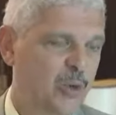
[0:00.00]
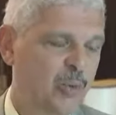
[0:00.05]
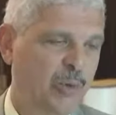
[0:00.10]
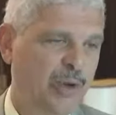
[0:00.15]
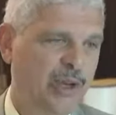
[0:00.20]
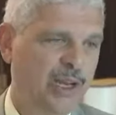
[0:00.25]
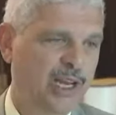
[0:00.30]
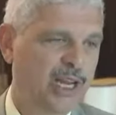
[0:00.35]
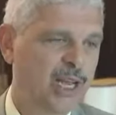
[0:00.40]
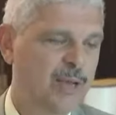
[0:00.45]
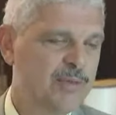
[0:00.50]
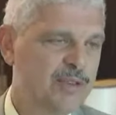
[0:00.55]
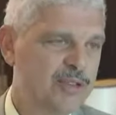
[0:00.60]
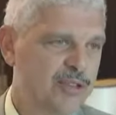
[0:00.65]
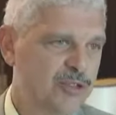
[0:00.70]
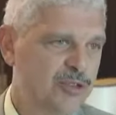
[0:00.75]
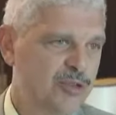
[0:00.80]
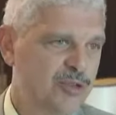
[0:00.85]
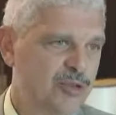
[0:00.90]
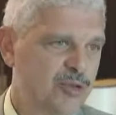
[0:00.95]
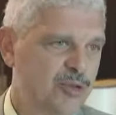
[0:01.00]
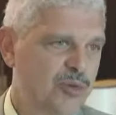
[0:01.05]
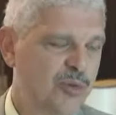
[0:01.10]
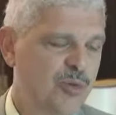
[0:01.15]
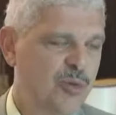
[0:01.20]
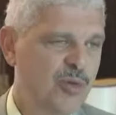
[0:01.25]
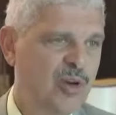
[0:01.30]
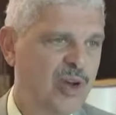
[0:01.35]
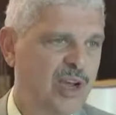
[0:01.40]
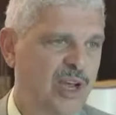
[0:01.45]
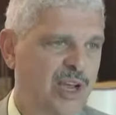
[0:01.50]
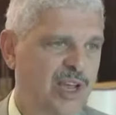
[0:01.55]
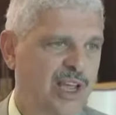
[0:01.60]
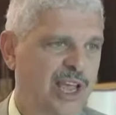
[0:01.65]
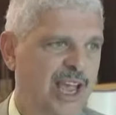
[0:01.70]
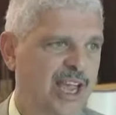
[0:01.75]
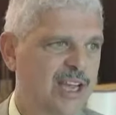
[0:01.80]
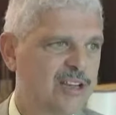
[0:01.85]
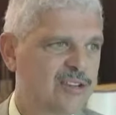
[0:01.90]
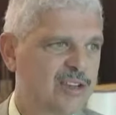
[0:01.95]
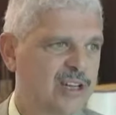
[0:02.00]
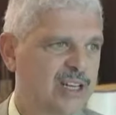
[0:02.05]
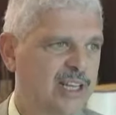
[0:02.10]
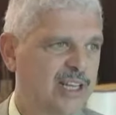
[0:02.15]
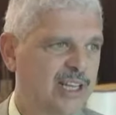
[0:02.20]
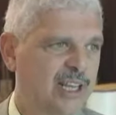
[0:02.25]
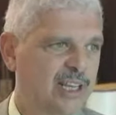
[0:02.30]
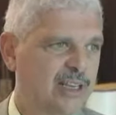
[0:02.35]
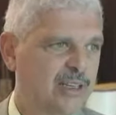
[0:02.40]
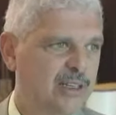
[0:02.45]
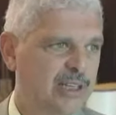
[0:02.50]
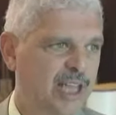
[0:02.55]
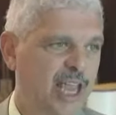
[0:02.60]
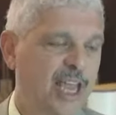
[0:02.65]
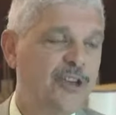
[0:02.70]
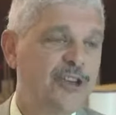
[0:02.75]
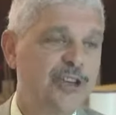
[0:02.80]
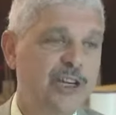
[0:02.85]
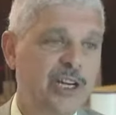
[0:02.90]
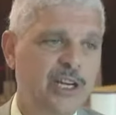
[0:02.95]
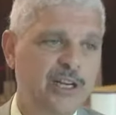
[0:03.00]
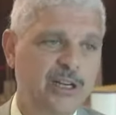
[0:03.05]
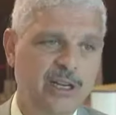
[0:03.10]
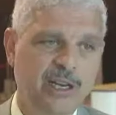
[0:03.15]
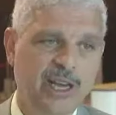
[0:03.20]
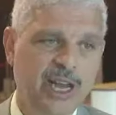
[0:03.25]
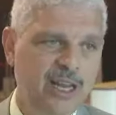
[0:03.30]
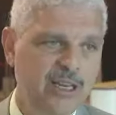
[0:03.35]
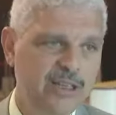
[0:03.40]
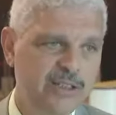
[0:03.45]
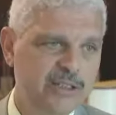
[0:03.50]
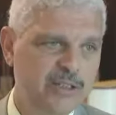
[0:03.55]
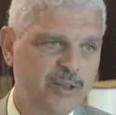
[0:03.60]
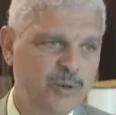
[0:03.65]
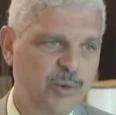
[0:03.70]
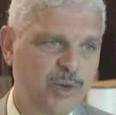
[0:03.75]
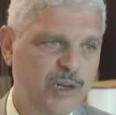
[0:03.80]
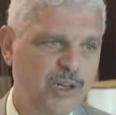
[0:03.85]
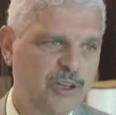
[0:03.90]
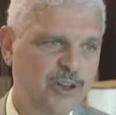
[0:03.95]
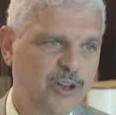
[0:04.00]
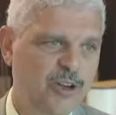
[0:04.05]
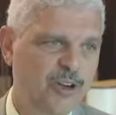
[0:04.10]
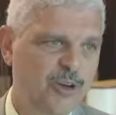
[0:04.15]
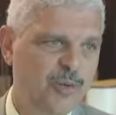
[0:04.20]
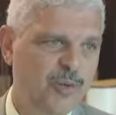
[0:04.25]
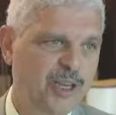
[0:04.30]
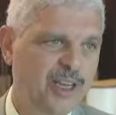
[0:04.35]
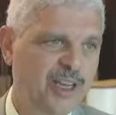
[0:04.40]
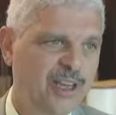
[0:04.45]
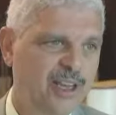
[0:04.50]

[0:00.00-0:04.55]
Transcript: when it comes to uh, actually gauging it against the world economy.